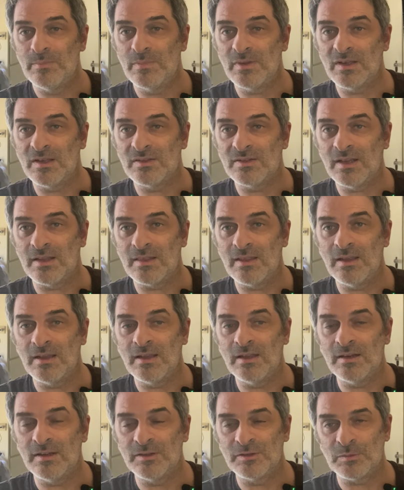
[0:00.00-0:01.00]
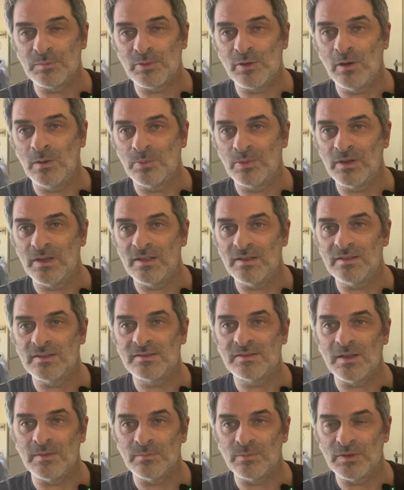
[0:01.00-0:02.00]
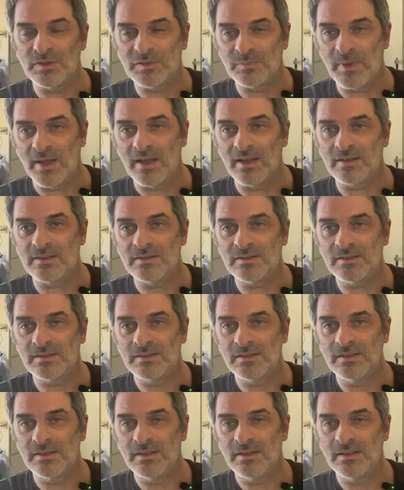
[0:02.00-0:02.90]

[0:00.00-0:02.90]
because I think it is appropriate in some respects.